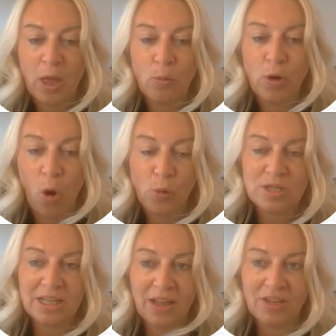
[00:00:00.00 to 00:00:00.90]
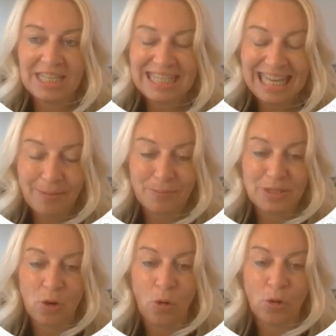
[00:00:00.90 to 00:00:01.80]
We also give you
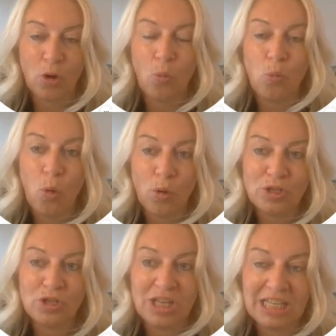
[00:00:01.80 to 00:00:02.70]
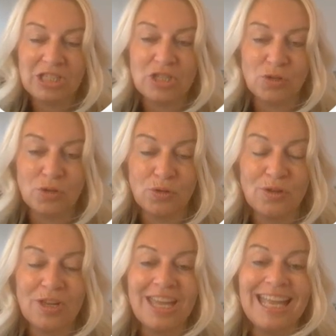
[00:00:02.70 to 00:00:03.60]
tips on what you need to do
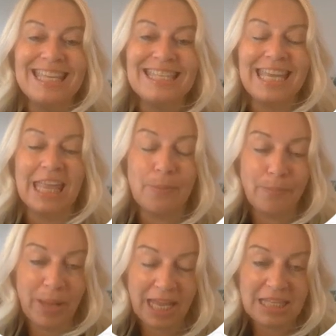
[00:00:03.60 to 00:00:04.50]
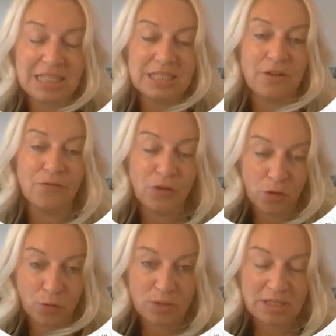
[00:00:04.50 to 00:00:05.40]
to get the best
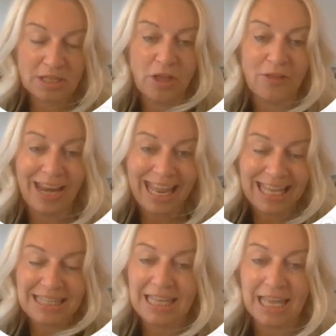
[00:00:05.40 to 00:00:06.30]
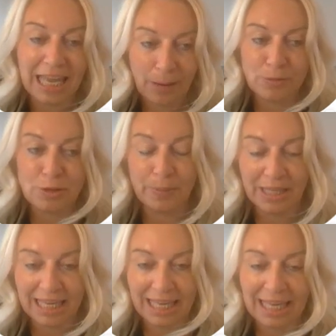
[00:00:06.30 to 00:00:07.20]
views. Now, there is a game to
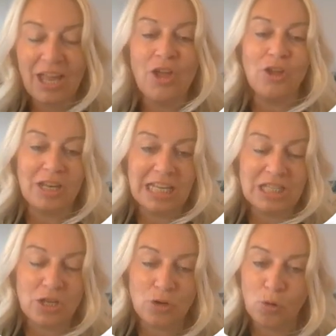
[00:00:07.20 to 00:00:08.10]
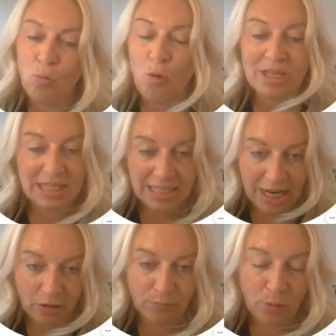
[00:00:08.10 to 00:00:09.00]
play. You need to know what
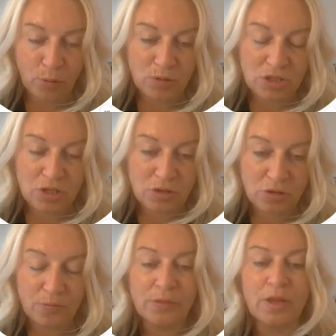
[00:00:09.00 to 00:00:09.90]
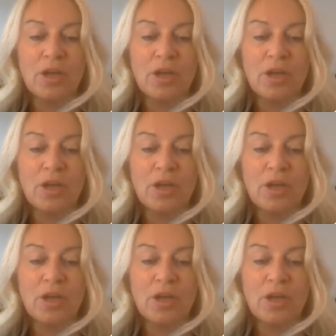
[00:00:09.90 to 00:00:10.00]
style of post to do,